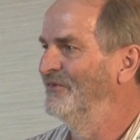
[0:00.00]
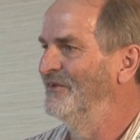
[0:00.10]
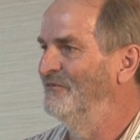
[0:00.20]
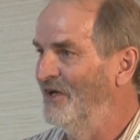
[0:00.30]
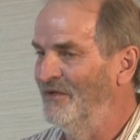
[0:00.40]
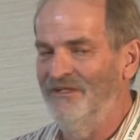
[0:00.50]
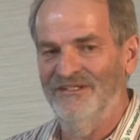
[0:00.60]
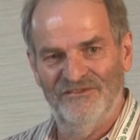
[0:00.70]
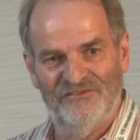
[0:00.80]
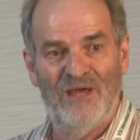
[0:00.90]
the
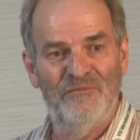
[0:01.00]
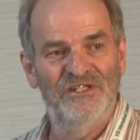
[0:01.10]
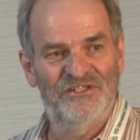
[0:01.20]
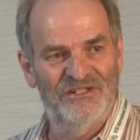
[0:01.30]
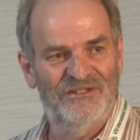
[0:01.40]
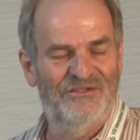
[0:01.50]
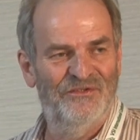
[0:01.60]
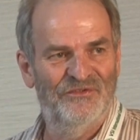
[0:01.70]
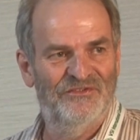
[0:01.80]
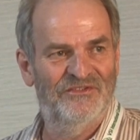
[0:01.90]
environmental damage it
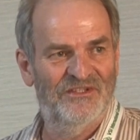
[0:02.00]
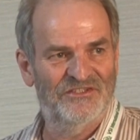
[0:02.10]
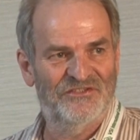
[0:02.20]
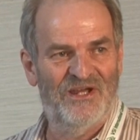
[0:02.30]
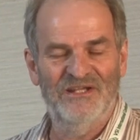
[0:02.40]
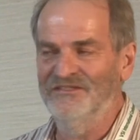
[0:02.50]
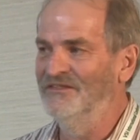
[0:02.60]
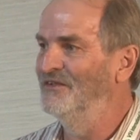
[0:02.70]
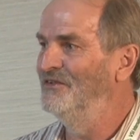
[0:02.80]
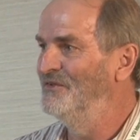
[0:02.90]
causes
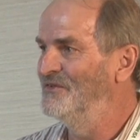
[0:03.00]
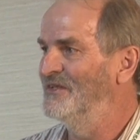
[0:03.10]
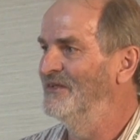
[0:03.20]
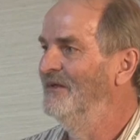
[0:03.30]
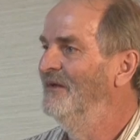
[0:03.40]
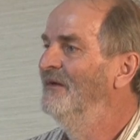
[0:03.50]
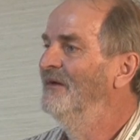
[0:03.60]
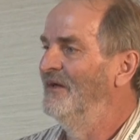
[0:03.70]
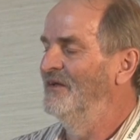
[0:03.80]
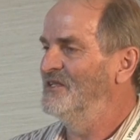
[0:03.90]
extracting and using
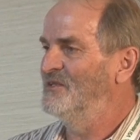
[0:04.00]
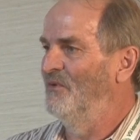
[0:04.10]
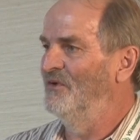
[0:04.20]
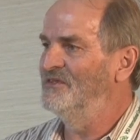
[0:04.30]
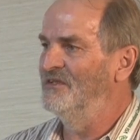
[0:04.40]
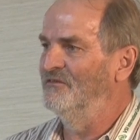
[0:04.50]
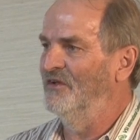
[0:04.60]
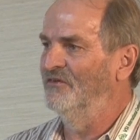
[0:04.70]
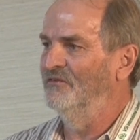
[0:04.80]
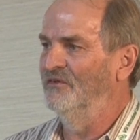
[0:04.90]
and exploiting
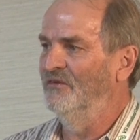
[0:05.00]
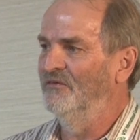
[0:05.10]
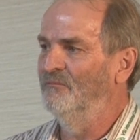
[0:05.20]
fossil fuels.